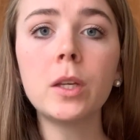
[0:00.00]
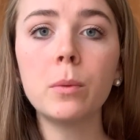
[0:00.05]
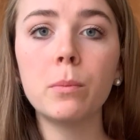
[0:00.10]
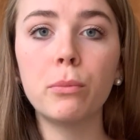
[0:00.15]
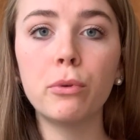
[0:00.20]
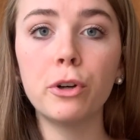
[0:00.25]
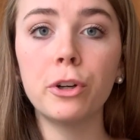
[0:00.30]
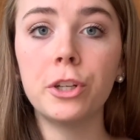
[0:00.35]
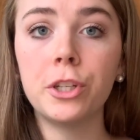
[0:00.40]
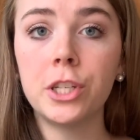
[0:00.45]

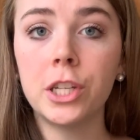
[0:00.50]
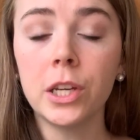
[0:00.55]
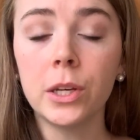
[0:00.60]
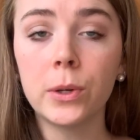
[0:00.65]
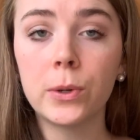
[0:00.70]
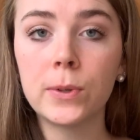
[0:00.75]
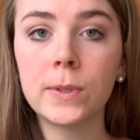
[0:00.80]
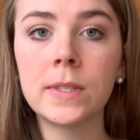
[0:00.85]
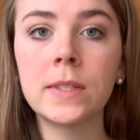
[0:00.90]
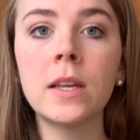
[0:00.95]

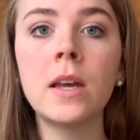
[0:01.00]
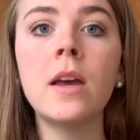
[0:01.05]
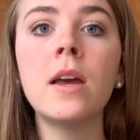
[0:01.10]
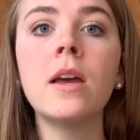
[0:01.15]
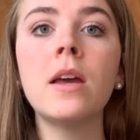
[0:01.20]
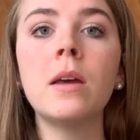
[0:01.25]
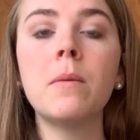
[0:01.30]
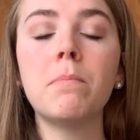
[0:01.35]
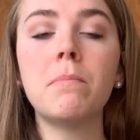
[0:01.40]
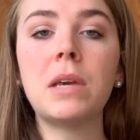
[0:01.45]
Produce
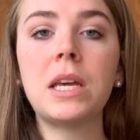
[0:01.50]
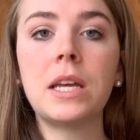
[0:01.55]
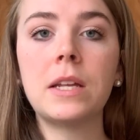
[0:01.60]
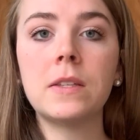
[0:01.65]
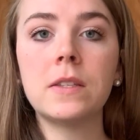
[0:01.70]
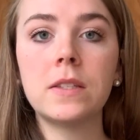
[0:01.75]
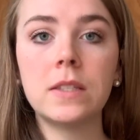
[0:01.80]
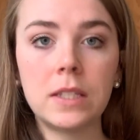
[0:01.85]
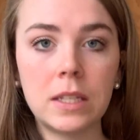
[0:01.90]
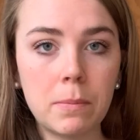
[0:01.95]

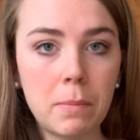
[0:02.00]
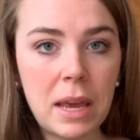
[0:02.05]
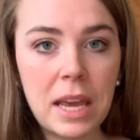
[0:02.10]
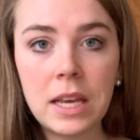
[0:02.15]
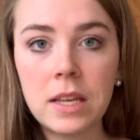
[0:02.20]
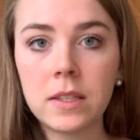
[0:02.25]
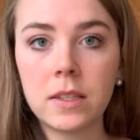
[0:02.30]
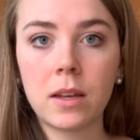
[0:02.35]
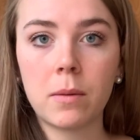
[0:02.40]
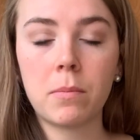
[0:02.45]
means to
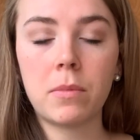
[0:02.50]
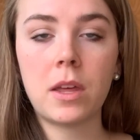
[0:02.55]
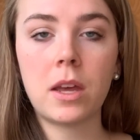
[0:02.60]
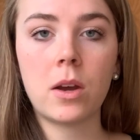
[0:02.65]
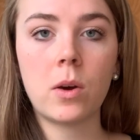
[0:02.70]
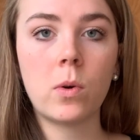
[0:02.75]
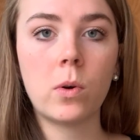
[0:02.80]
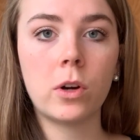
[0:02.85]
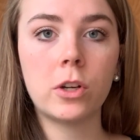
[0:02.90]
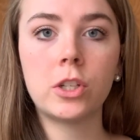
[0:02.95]
make something
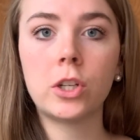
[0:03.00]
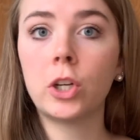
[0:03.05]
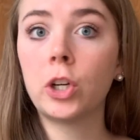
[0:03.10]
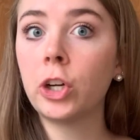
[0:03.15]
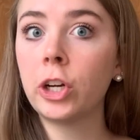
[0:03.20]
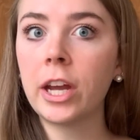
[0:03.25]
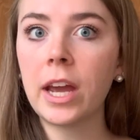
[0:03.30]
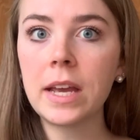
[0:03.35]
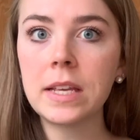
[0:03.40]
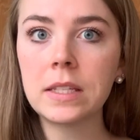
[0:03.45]
or to
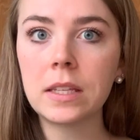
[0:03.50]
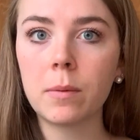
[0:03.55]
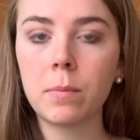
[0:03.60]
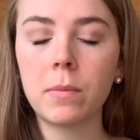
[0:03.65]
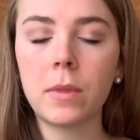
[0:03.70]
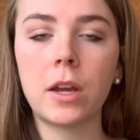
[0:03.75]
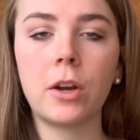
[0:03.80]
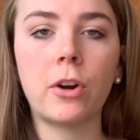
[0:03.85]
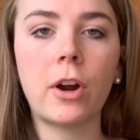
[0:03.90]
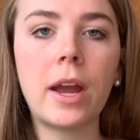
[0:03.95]
create
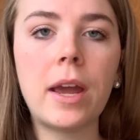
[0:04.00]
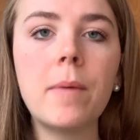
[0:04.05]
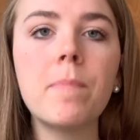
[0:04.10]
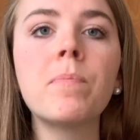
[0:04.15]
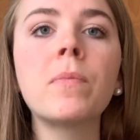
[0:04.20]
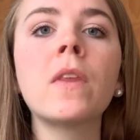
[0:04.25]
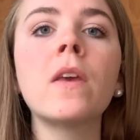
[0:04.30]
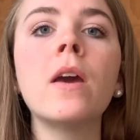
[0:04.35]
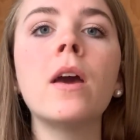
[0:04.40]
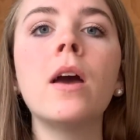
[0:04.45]
something, right?
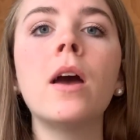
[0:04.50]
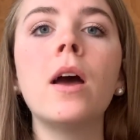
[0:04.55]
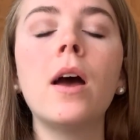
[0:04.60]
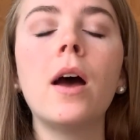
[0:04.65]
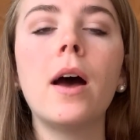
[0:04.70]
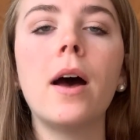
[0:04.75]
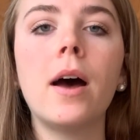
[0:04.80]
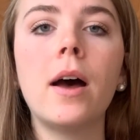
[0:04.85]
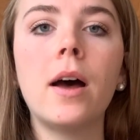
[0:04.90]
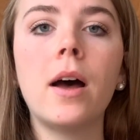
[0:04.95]

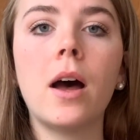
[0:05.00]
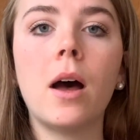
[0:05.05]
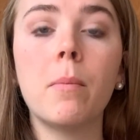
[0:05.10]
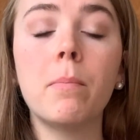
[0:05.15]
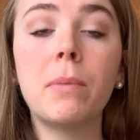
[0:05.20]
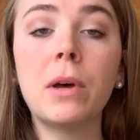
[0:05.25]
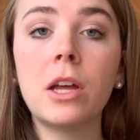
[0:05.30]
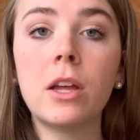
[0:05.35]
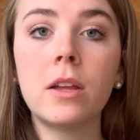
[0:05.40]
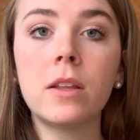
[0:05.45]

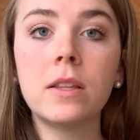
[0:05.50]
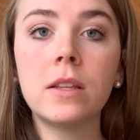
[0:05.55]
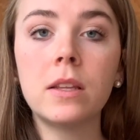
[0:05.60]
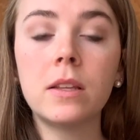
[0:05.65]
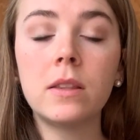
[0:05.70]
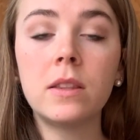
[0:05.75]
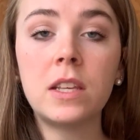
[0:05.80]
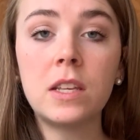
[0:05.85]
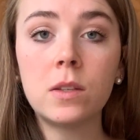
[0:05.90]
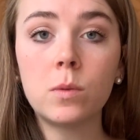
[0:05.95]
But
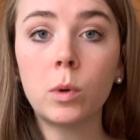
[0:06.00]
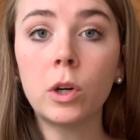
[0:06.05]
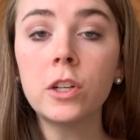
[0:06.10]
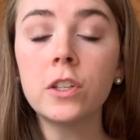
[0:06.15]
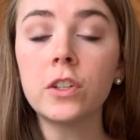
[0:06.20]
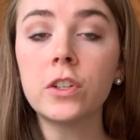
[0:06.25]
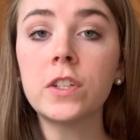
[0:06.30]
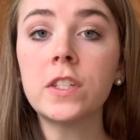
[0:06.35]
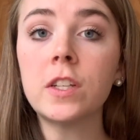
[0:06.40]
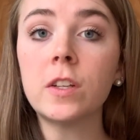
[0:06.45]
these words
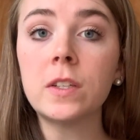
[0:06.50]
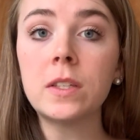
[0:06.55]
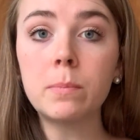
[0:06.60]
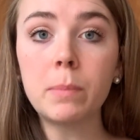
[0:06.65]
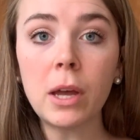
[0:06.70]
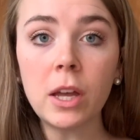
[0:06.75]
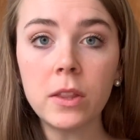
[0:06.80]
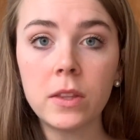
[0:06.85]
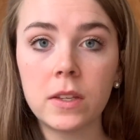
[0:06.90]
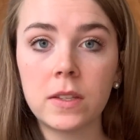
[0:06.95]
are still
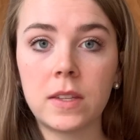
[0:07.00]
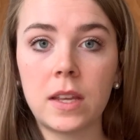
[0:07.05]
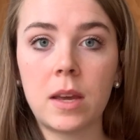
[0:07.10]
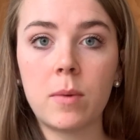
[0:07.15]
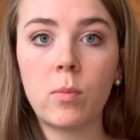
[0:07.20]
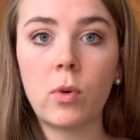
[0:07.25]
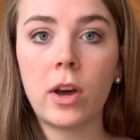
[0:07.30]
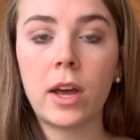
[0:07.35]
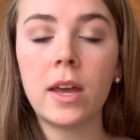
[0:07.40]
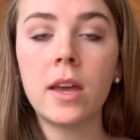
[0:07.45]
spelled the same
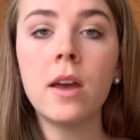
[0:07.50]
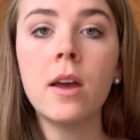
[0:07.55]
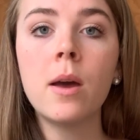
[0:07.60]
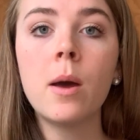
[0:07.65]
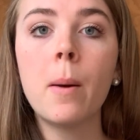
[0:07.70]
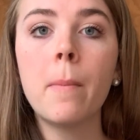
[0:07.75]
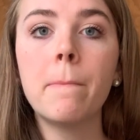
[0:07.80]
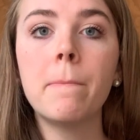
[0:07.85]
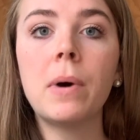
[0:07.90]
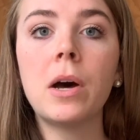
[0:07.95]
way,
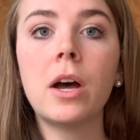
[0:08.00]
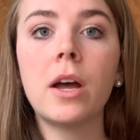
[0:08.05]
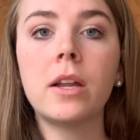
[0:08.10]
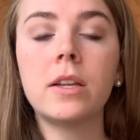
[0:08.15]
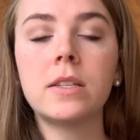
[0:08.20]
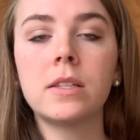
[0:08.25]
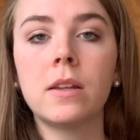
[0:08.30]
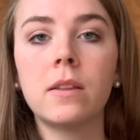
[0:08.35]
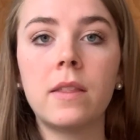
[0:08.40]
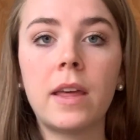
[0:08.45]

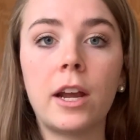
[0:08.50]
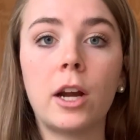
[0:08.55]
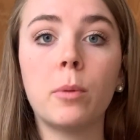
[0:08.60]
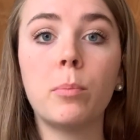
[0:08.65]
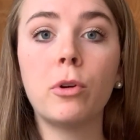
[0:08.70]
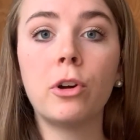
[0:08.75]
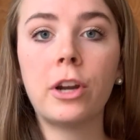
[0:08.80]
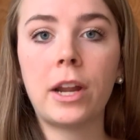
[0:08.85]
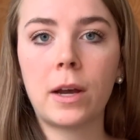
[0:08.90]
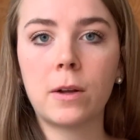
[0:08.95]
but they are
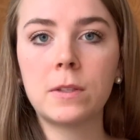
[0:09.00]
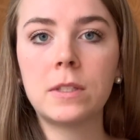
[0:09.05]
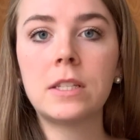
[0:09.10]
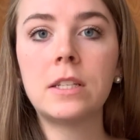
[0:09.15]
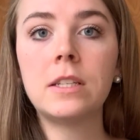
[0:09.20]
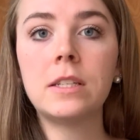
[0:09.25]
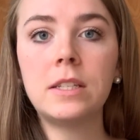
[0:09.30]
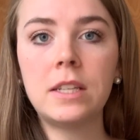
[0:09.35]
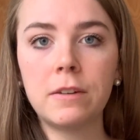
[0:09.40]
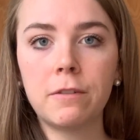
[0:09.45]

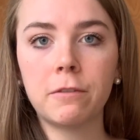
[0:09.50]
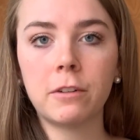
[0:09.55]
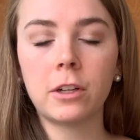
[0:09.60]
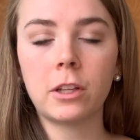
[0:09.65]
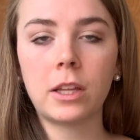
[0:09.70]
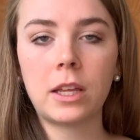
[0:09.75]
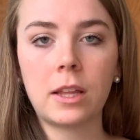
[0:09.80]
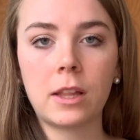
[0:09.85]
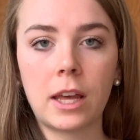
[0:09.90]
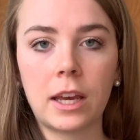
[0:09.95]
pronounced
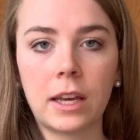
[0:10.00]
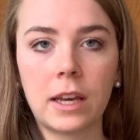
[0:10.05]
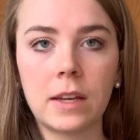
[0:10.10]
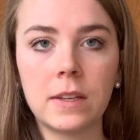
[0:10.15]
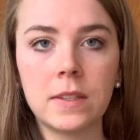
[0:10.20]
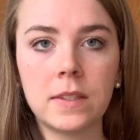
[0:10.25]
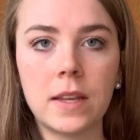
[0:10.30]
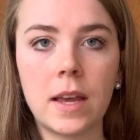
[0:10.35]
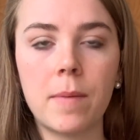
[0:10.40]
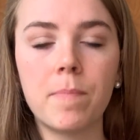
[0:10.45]
differently, like I
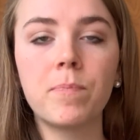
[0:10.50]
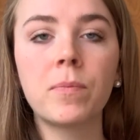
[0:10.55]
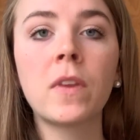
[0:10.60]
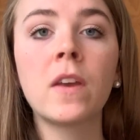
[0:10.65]
said.